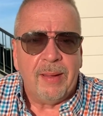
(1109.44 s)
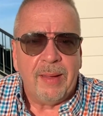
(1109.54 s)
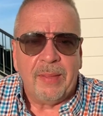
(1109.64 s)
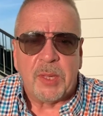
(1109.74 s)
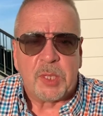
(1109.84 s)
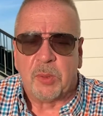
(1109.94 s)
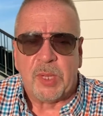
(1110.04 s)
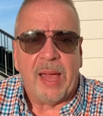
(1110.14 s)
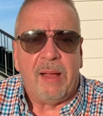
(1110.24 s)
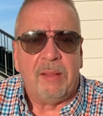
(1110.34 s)
in this
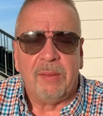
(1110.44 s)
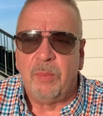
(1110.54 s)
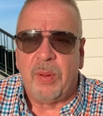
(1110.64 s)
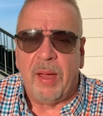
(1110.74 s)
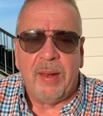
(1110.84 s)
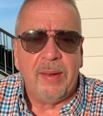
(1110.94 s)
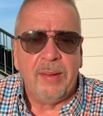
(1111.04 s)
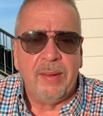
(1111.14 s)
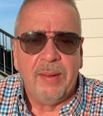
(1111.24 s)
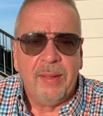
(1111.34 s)
hotel, but
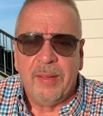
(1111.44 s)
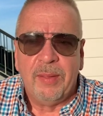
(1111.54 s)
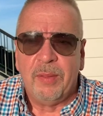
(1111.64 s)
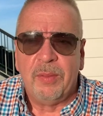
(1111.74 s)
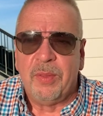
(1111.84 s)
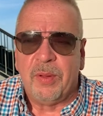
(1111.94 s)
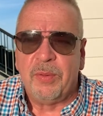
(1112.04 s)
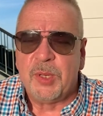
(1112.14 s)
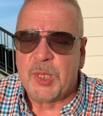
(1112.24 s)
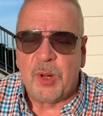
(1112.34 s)
the
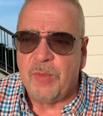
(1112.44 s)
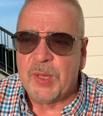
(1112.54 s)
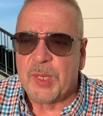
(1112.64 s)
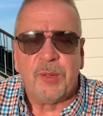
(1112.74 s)
service